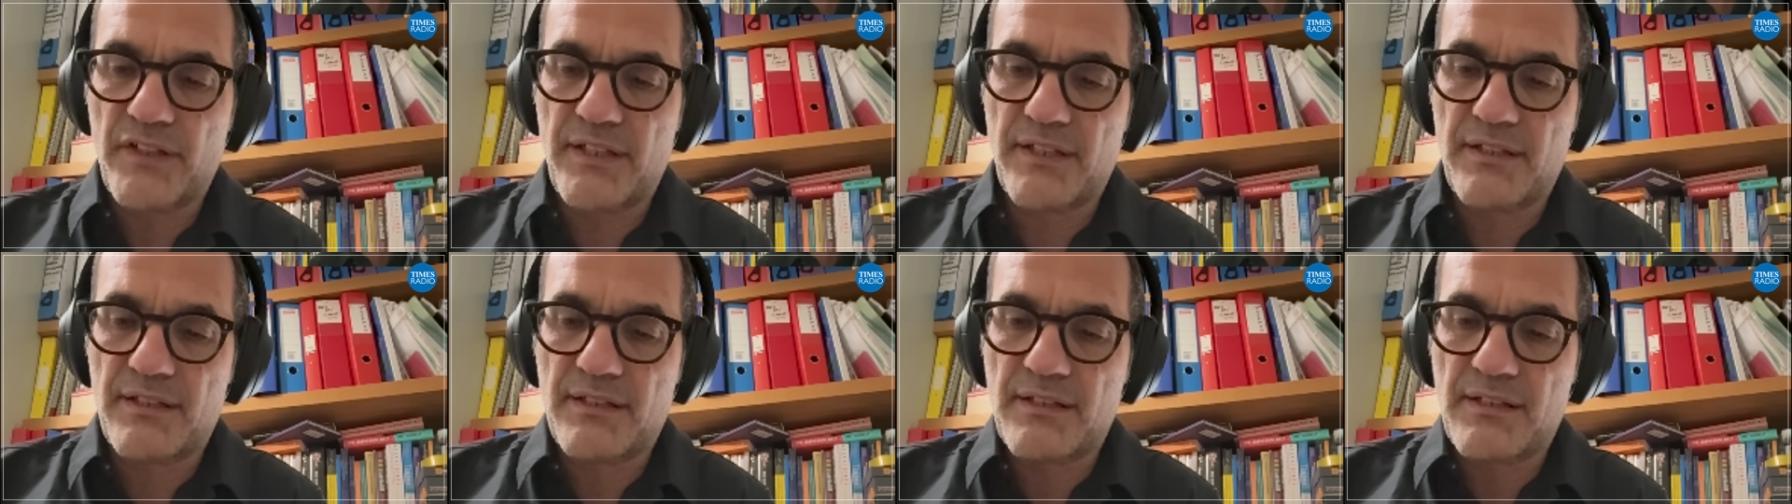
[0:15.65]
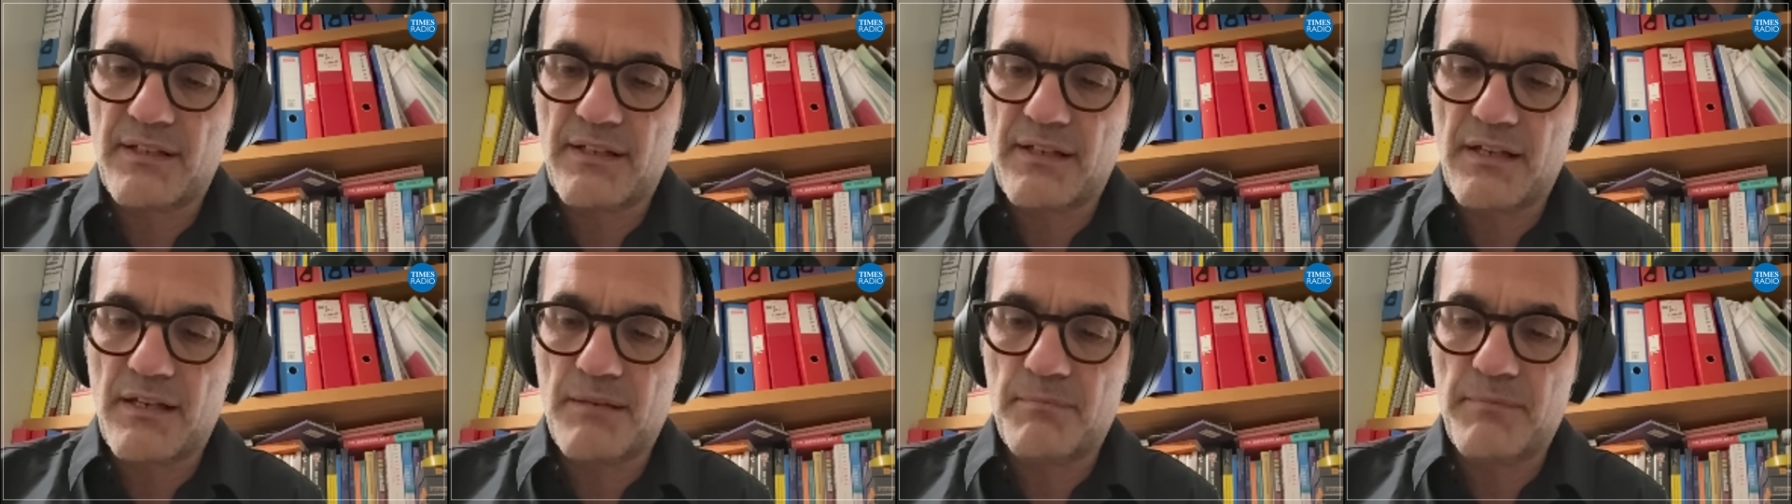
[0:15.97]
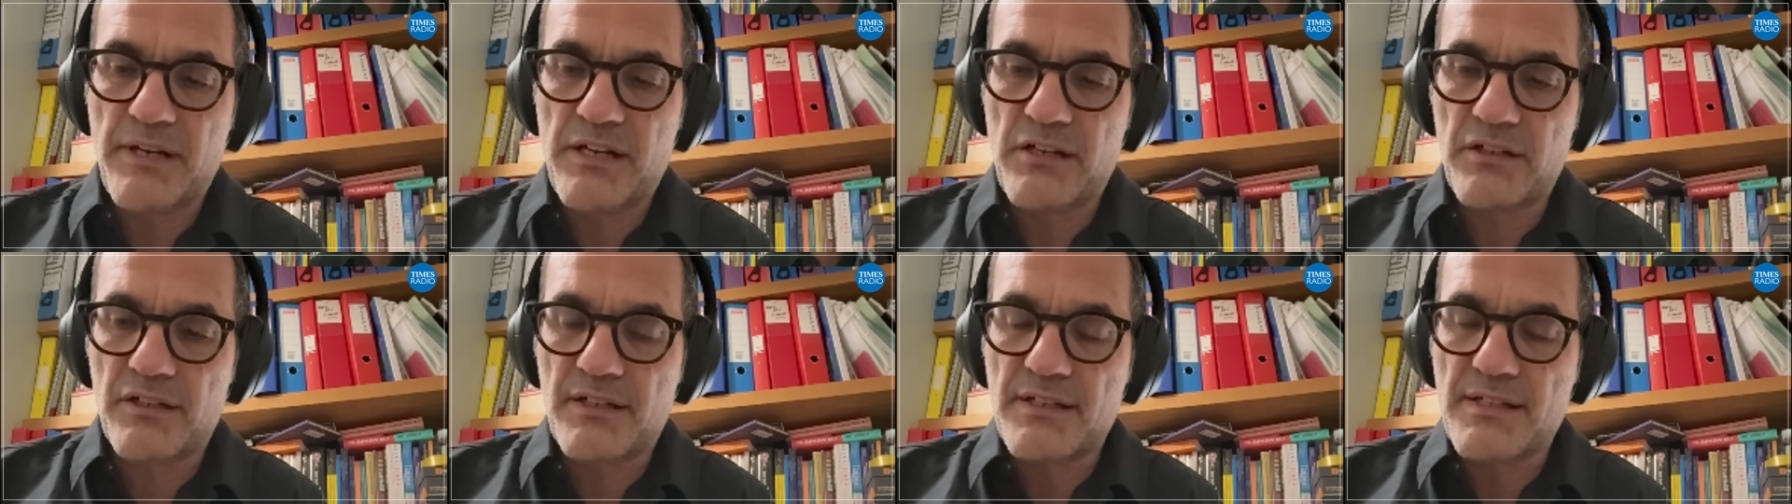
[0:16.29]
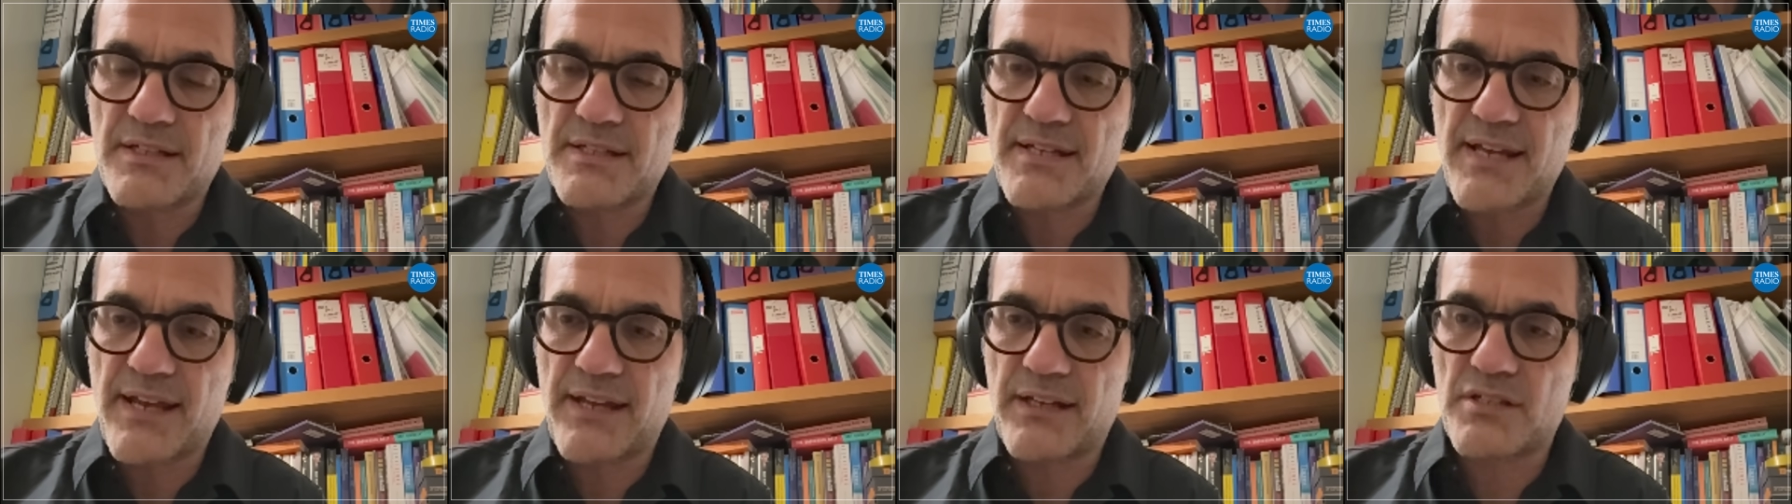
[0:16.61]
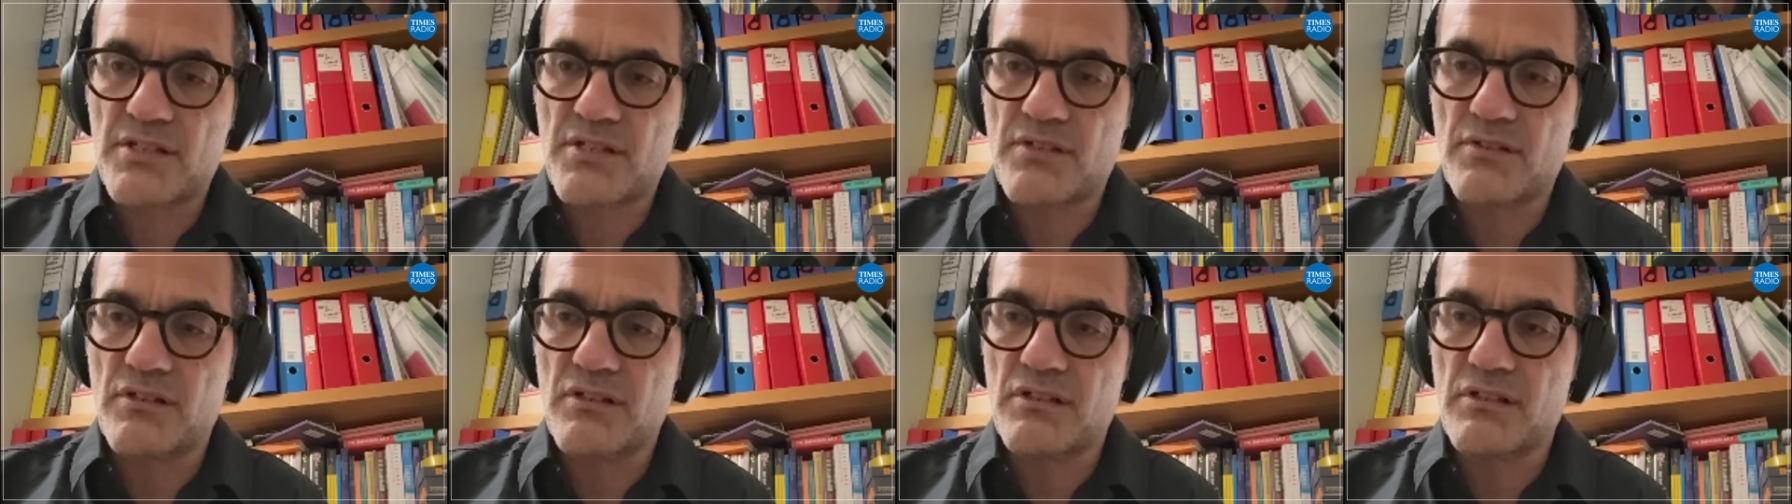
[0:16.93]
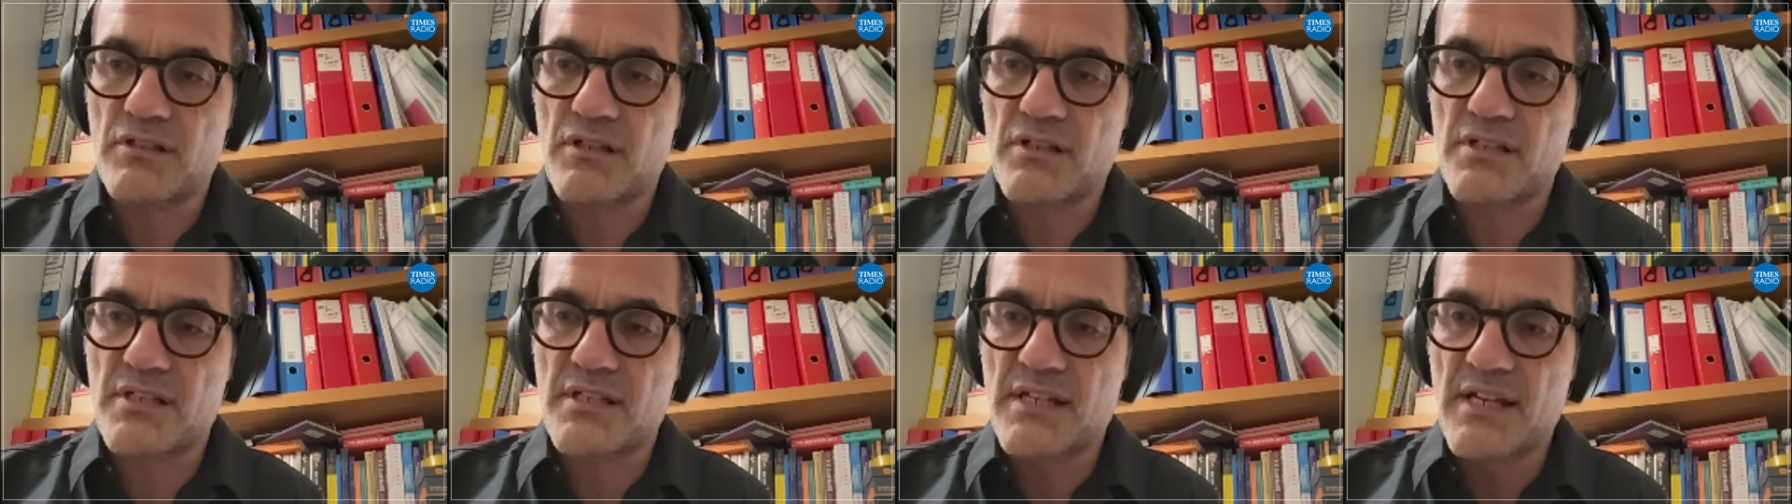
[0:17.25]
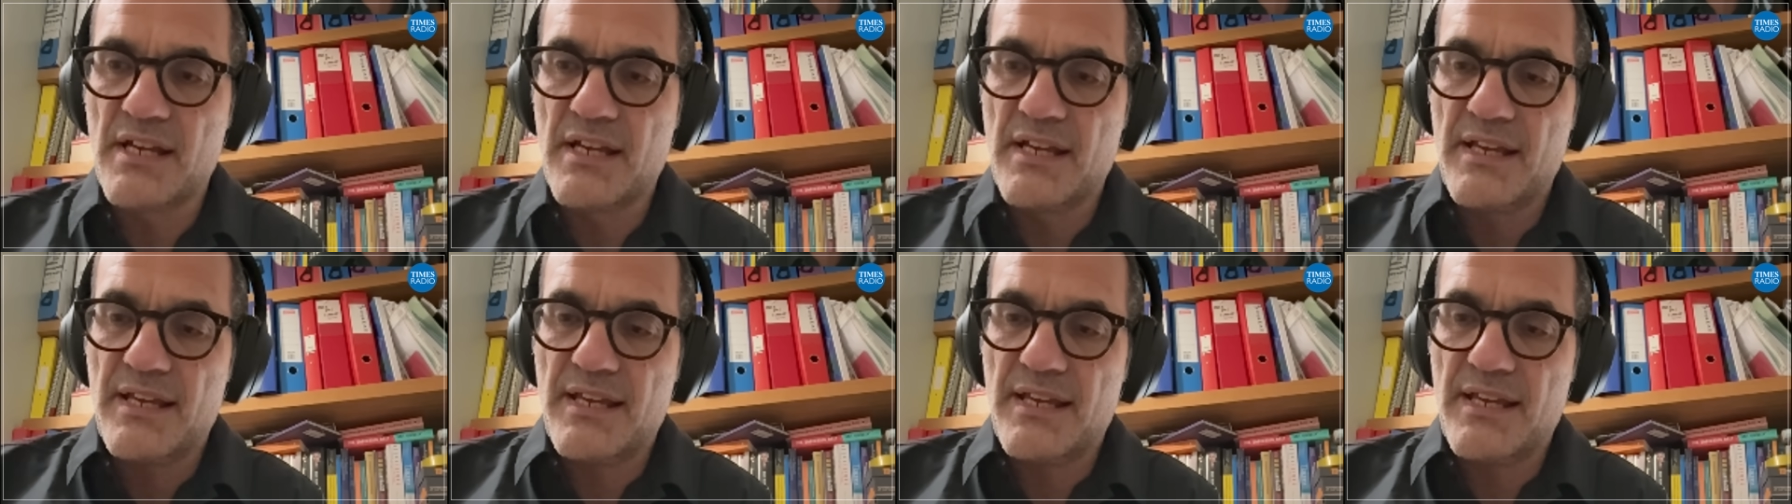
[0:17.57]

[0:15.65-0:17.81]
in American tech stocks.